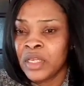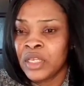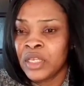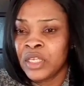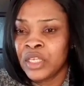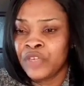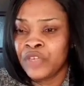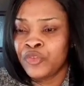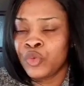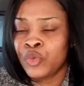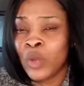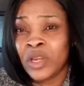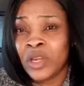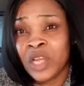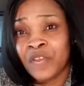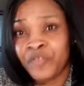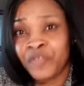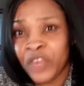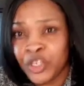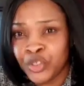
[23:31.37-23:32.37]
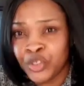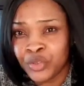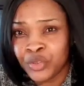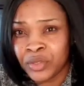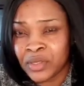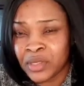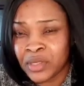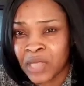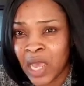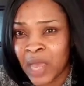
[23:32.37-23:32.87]
if you are the
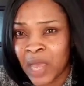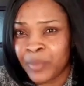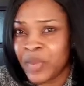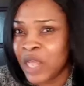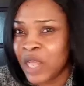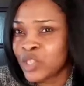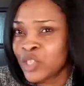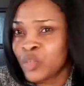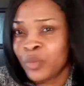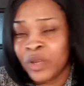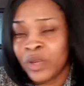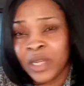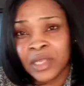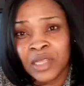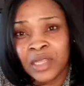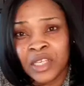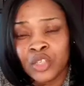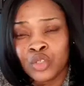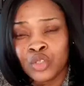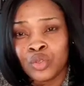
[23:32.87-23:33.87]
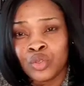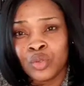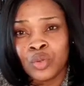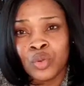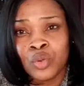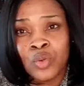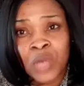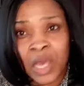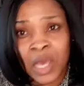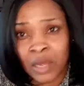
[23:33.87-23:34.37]
adventurous type, there are some other things you
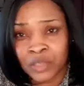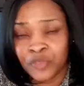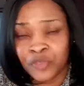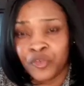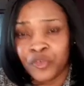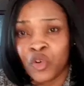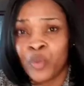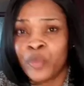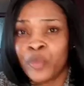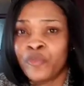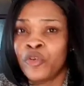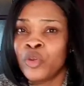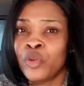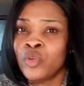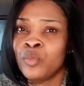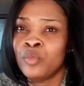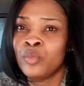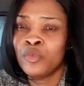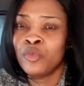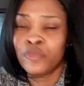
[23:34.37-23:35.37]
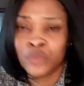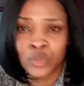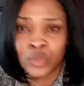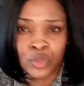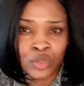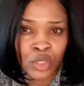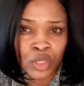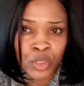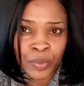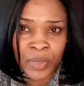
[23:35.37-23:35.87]
look out for before you move to
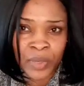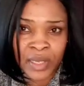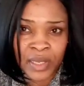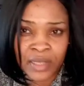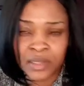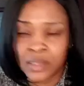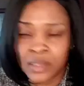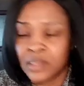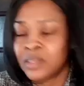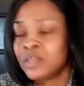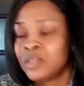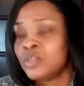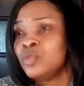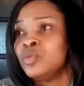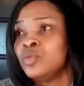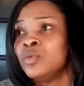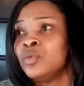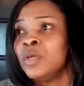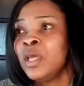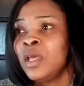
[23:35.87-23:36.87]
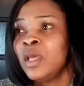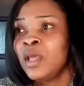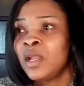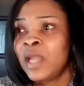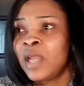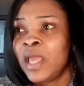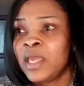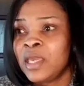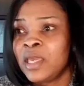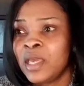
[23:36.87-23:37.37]
such places.
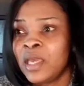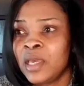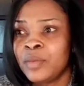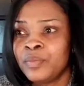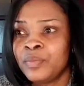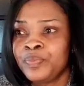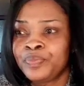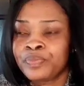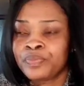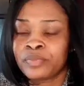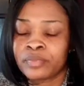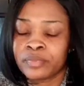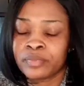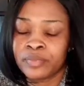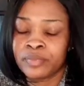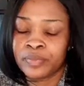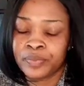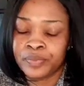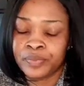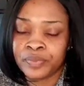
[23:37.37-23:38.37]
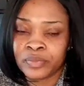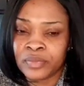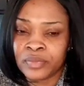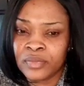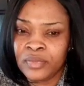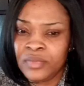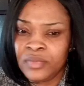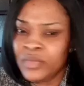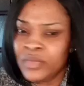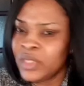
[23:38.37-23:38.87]
Like
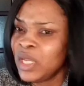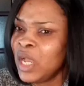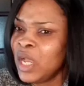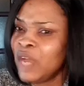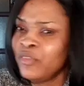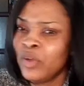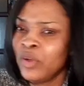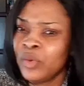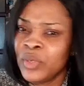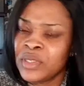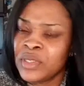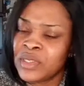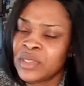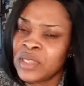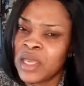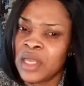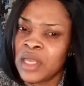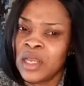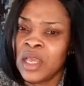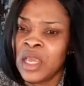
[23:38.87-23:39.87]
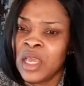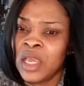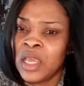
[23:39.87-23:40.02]
I've always said,